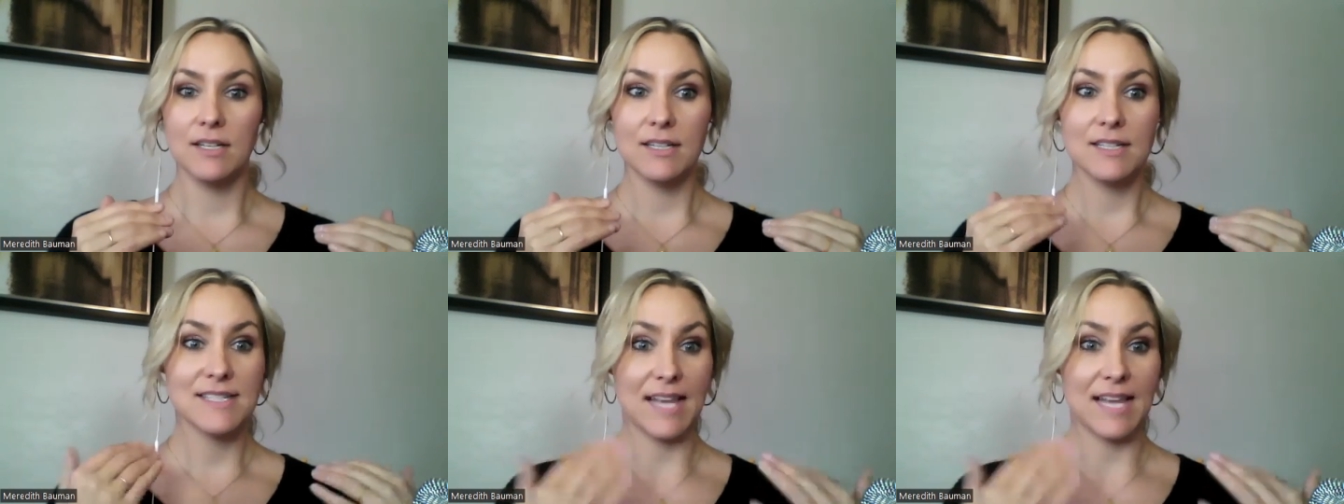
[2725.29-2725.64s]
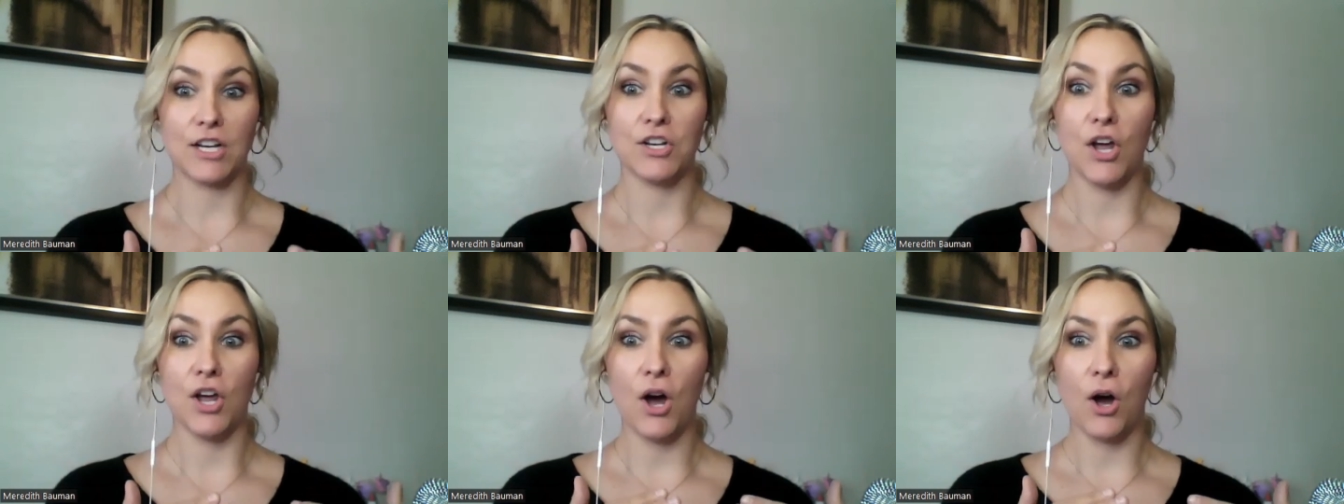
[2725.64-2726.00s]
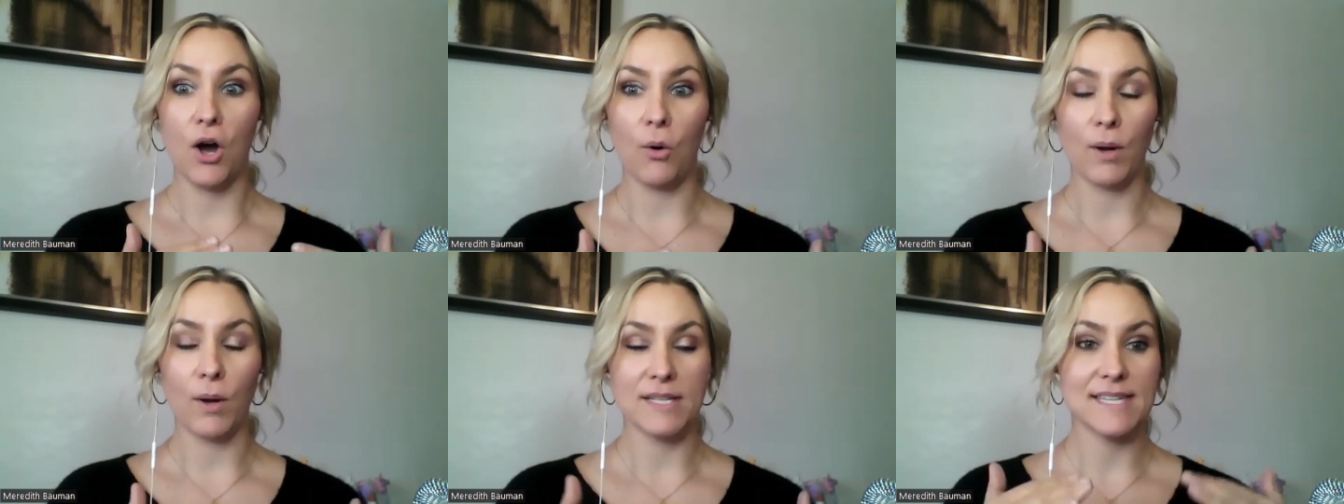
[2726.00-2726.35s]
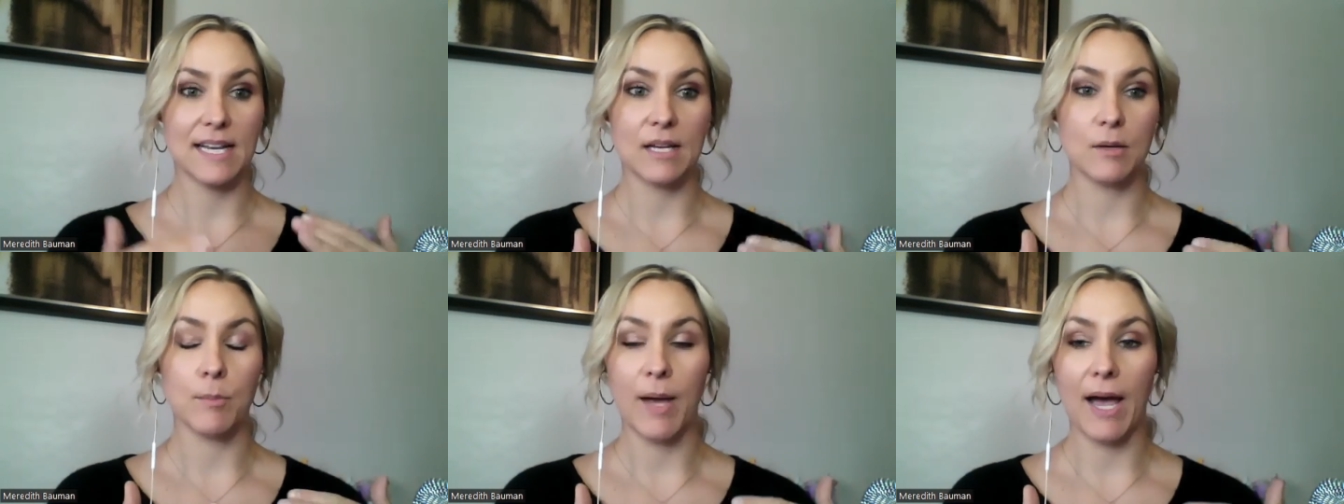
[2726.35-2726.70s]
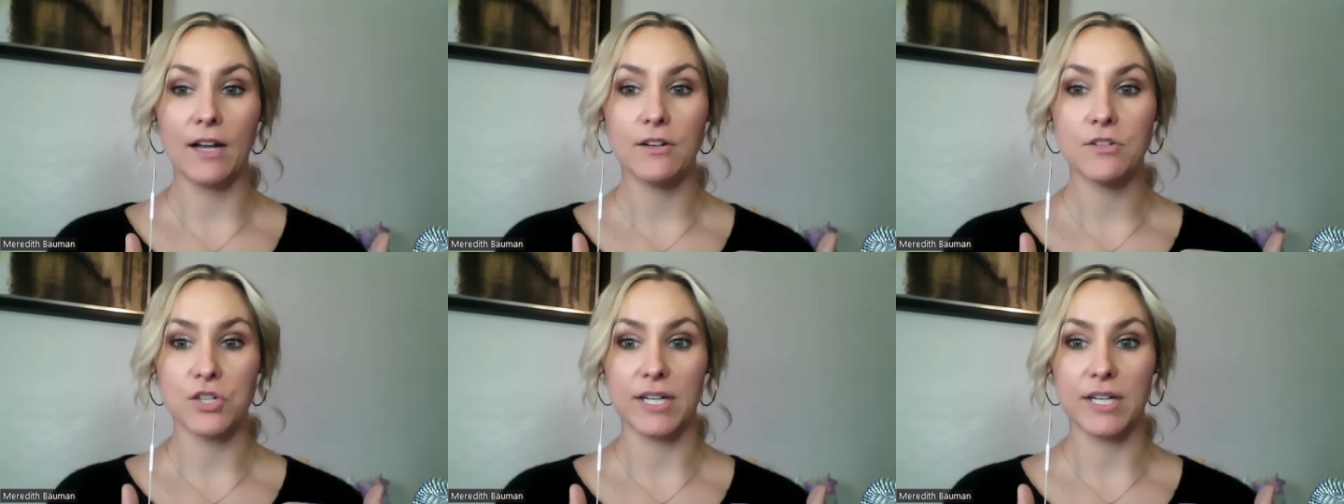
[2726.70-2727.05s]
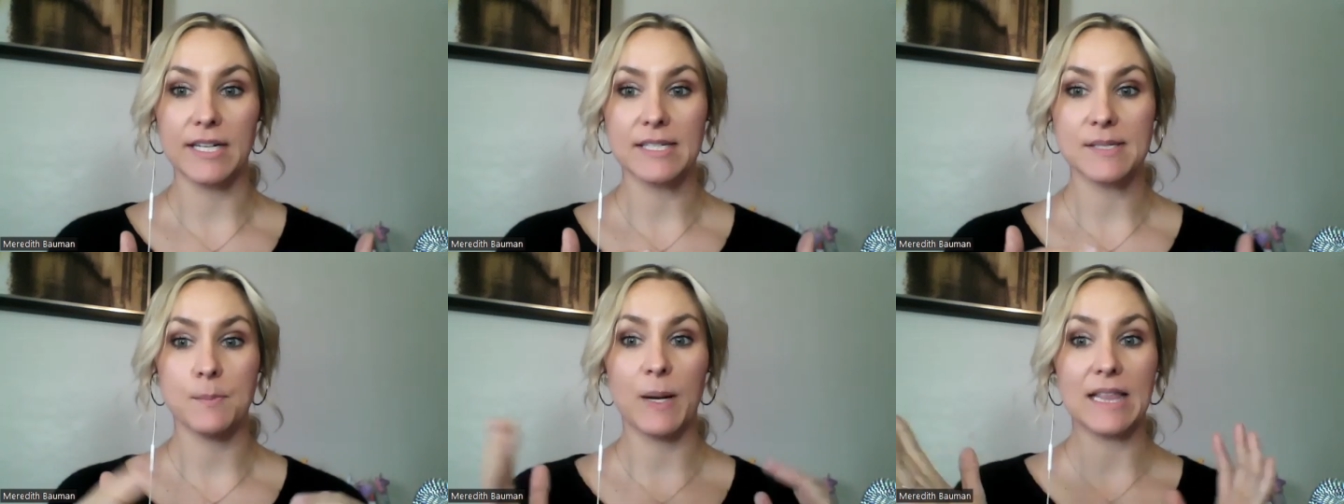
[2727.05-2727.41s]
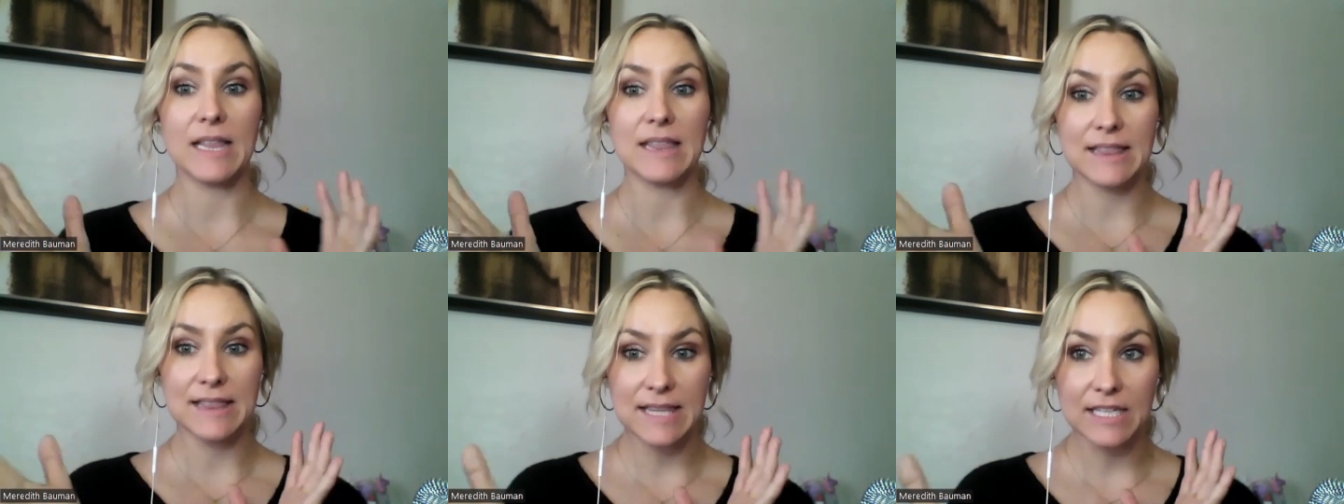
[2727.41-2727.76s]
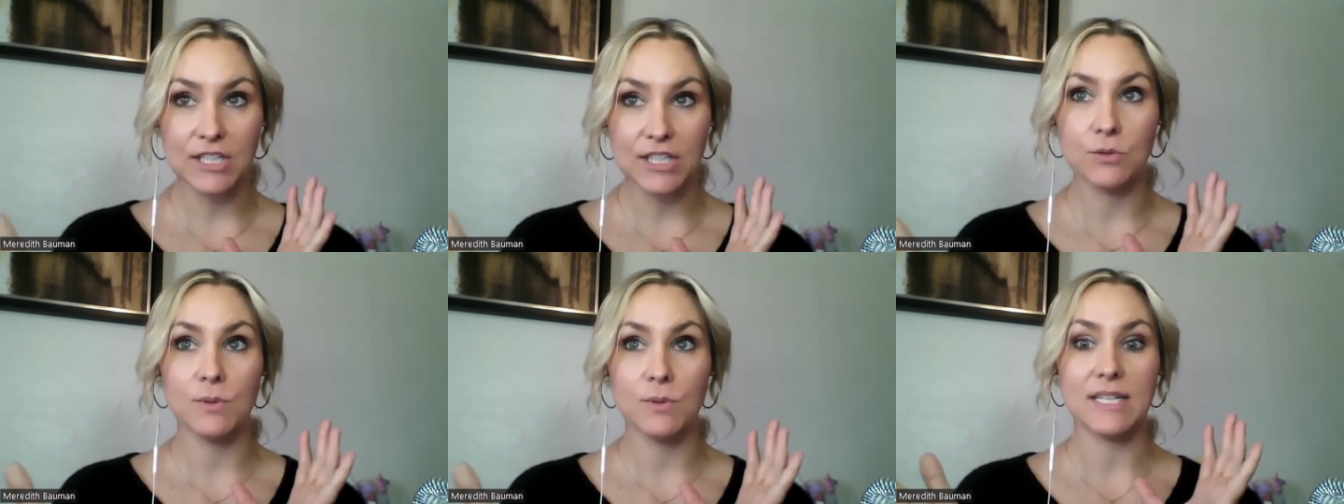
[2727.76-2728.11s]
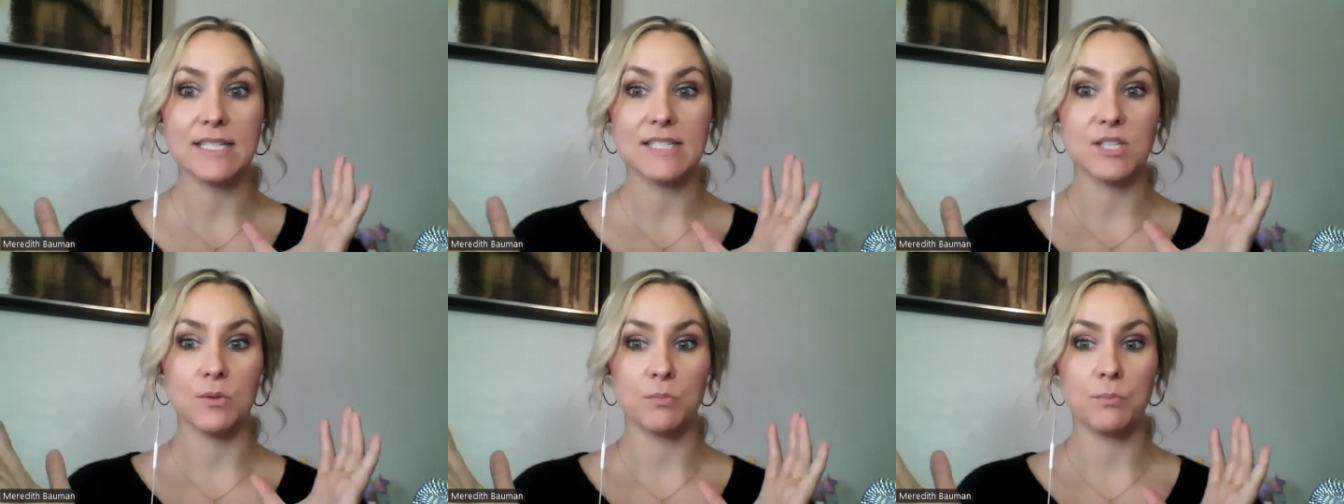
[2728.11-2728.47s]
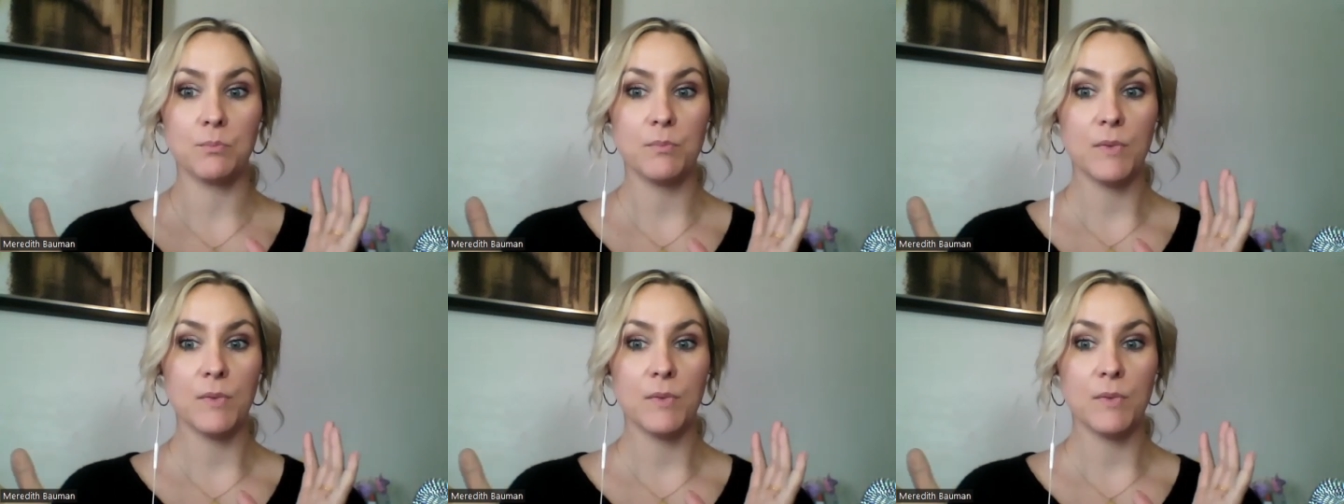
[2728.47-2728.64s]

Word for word: saying no and setting boundaries but i think you need to